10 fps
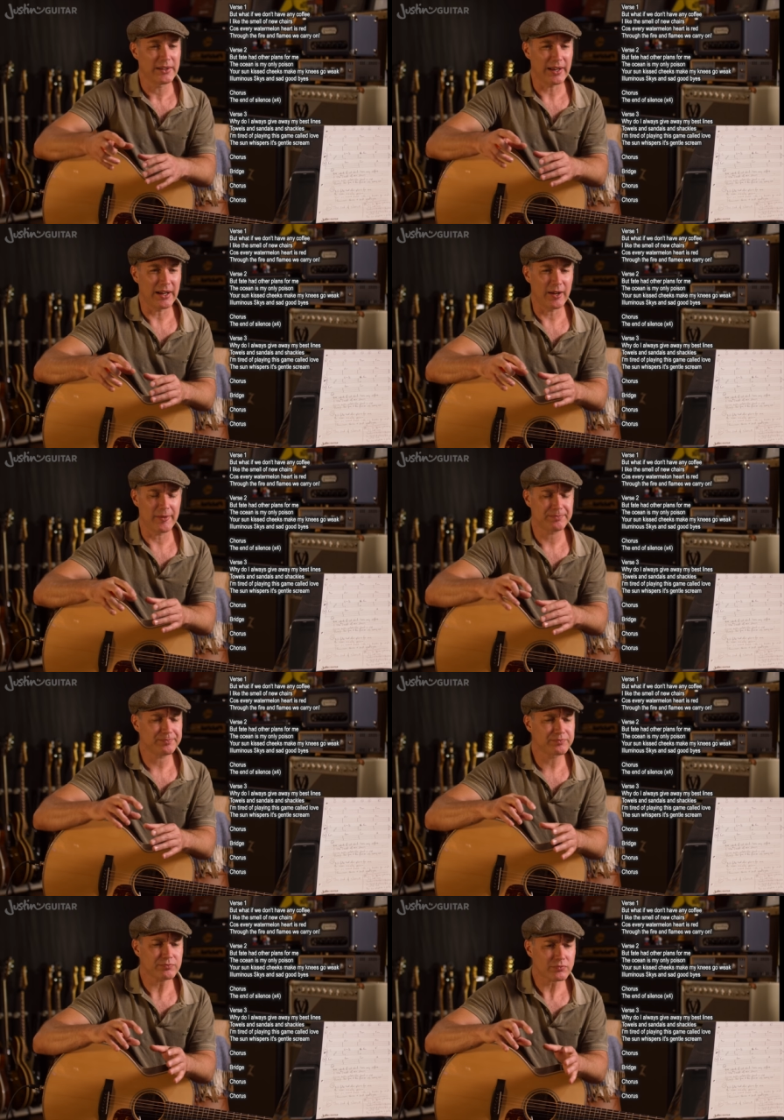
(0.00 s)
Uh,
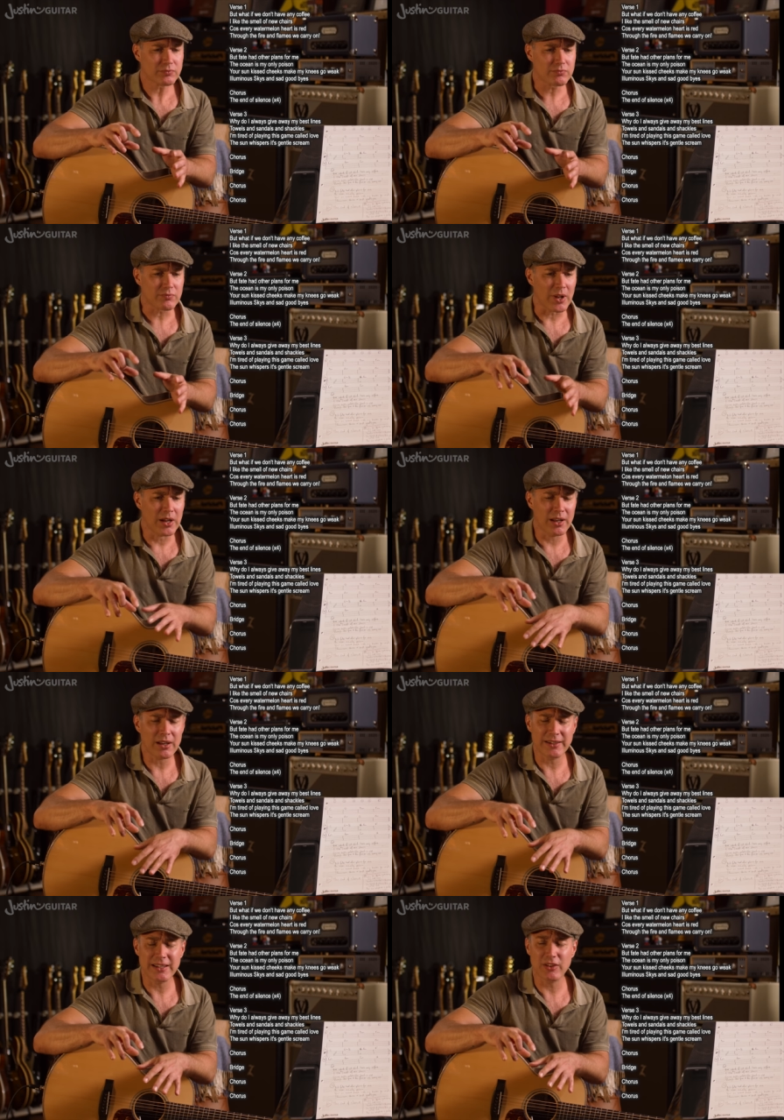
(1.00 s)
I,
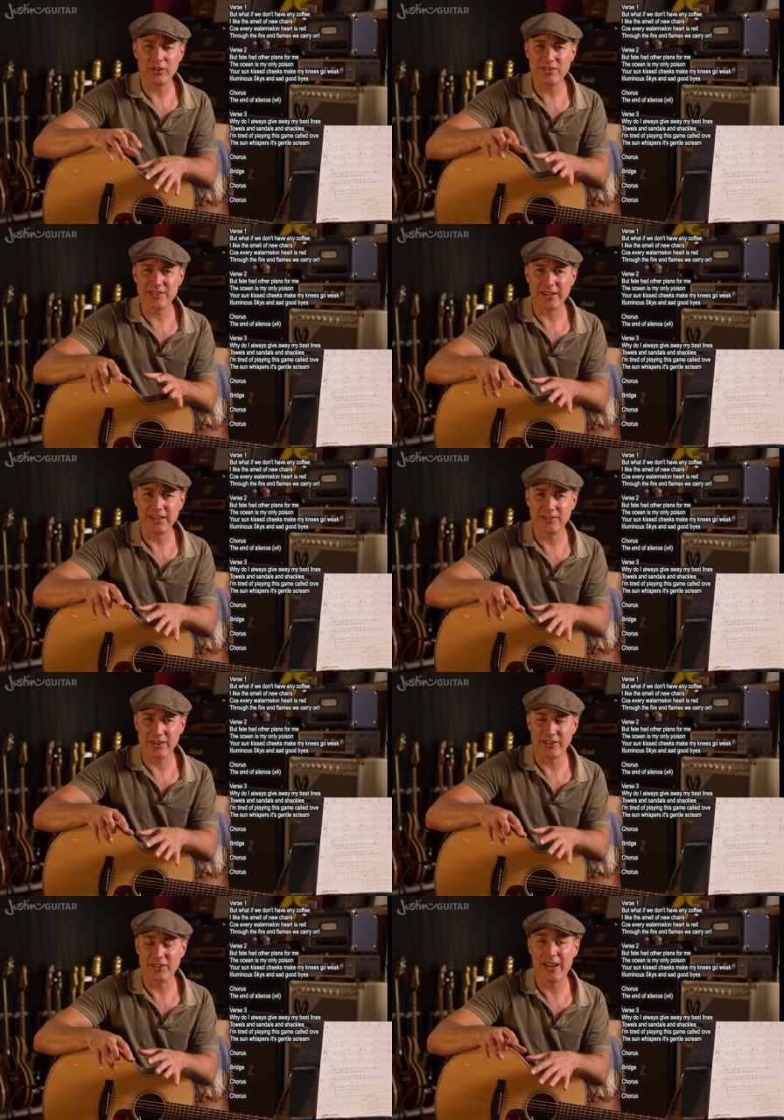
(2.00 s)
I did a lot of study
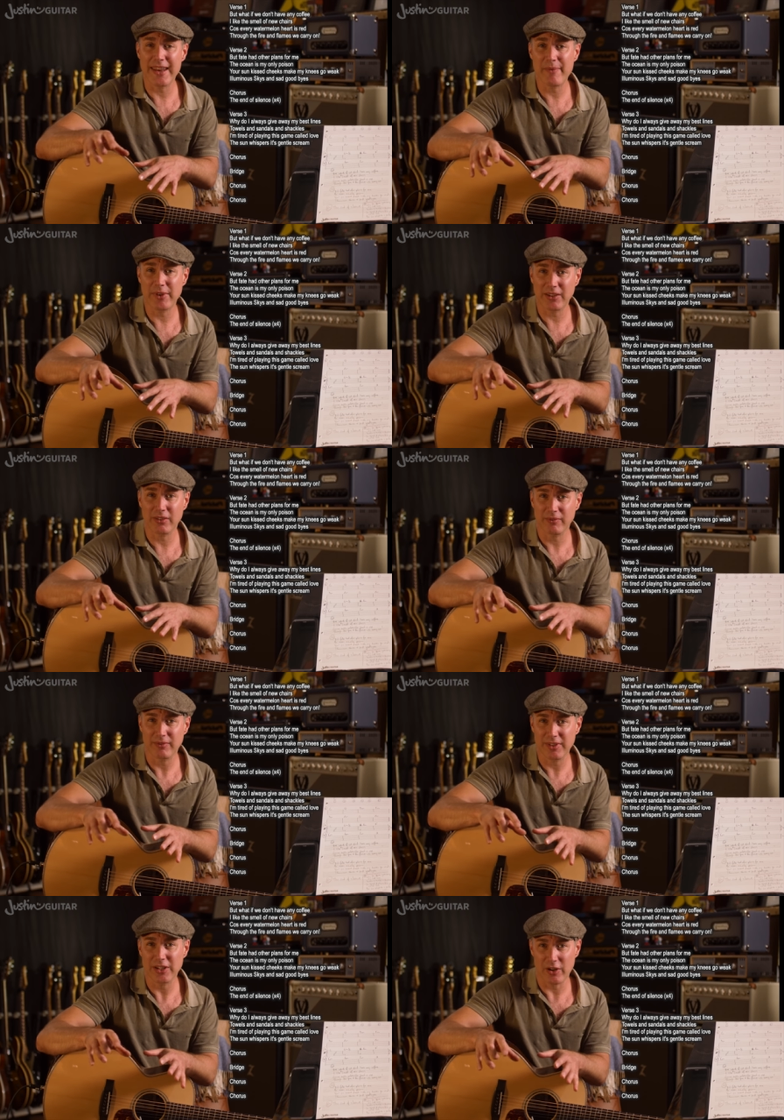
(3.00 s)
into the dynamic
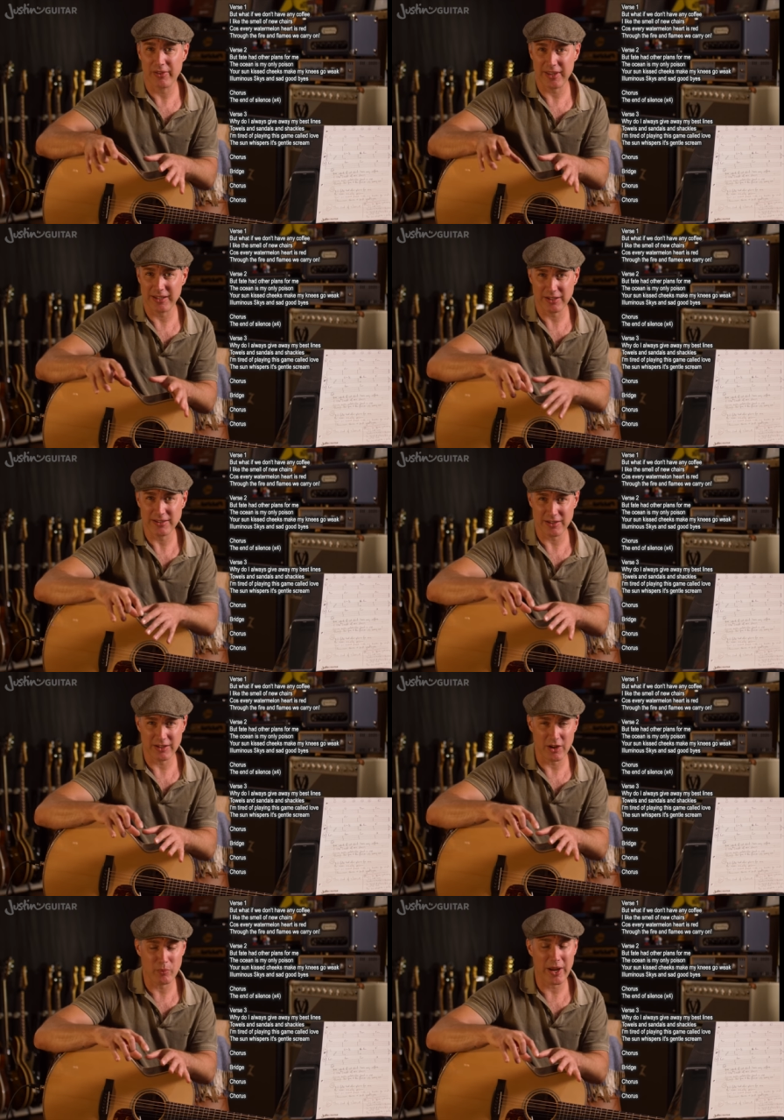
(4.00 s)
you know thing this
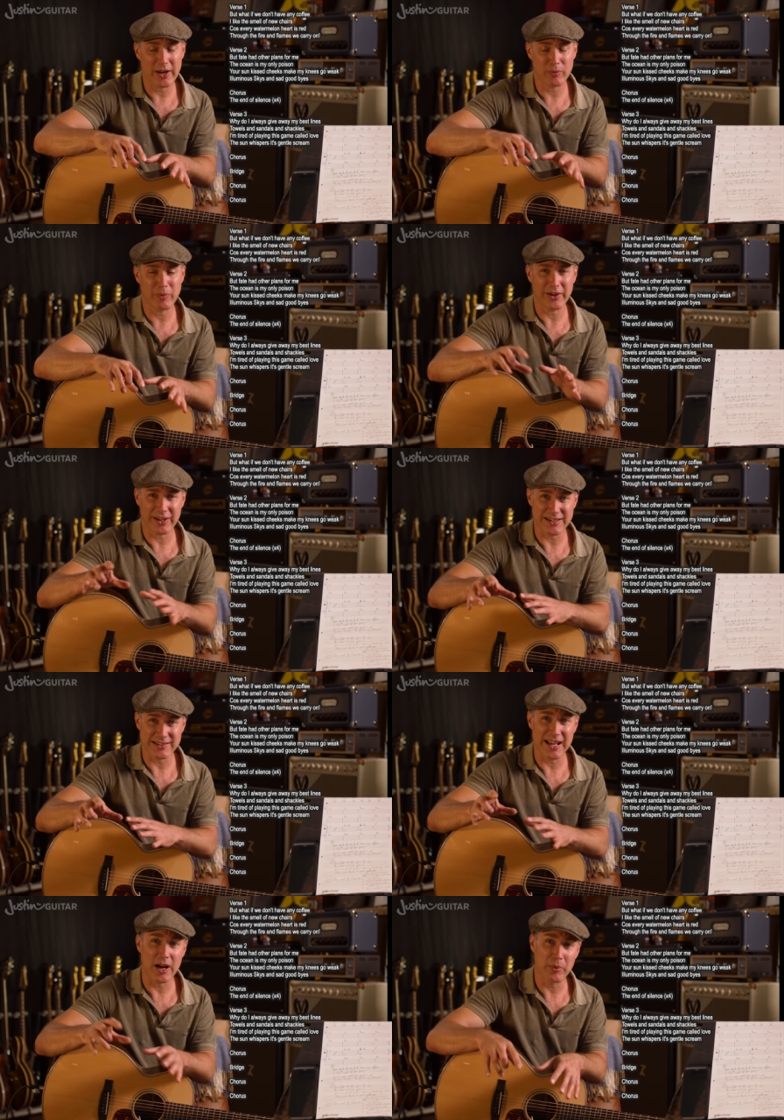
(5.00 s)
you know where where it
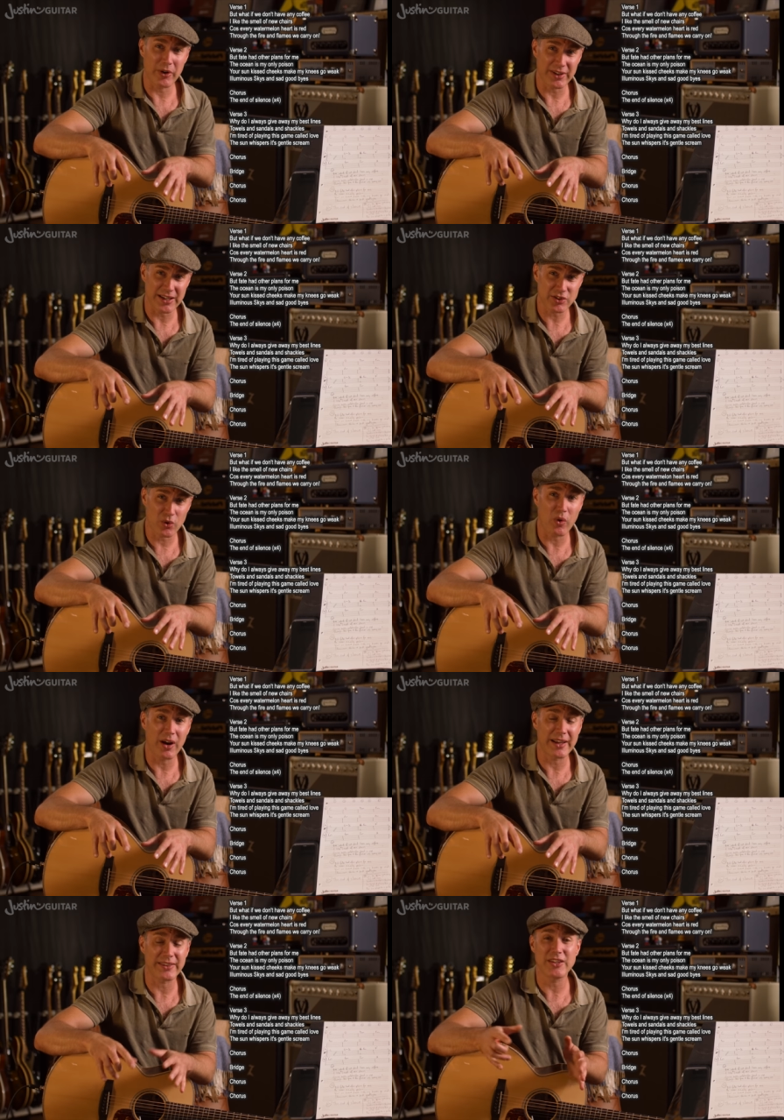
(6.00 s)
gets loud where it gets
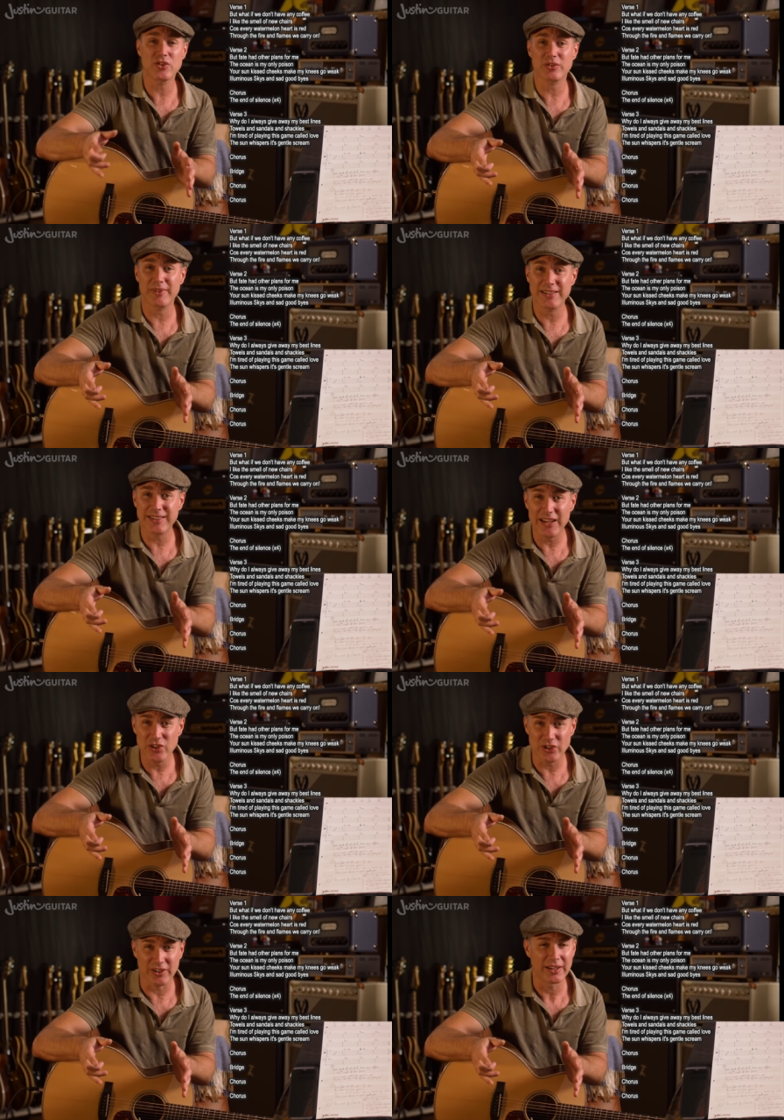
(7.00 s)
quiet the
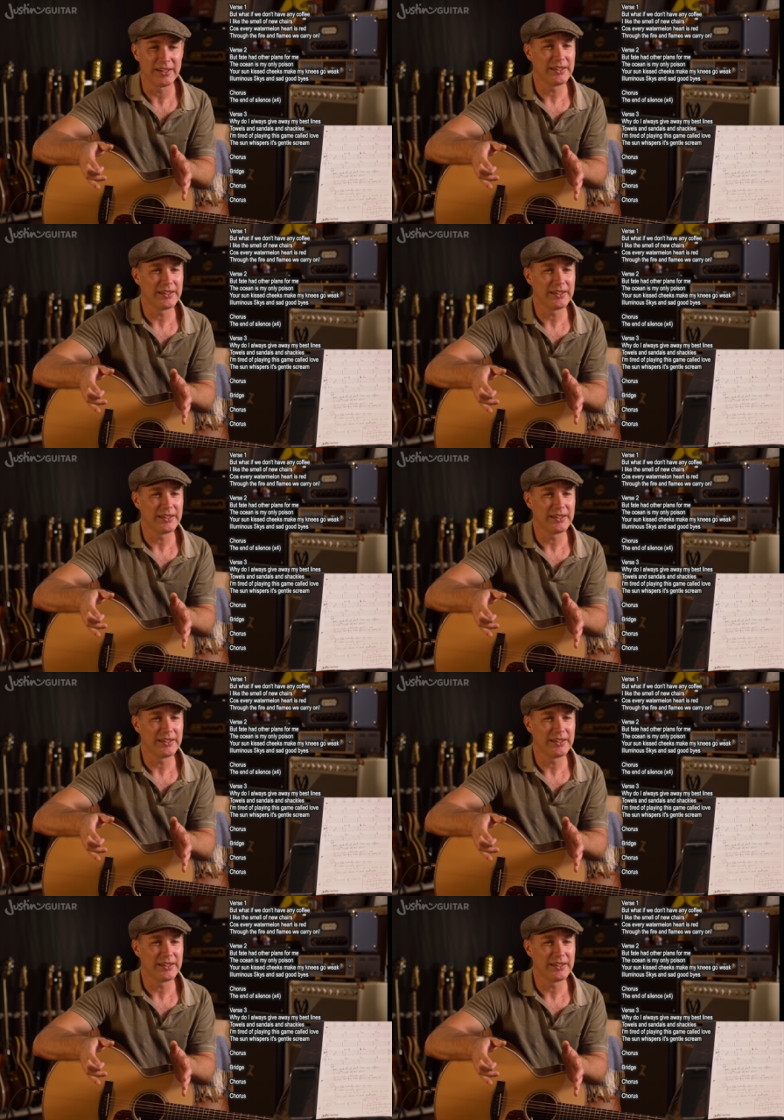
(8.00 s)
instrumentation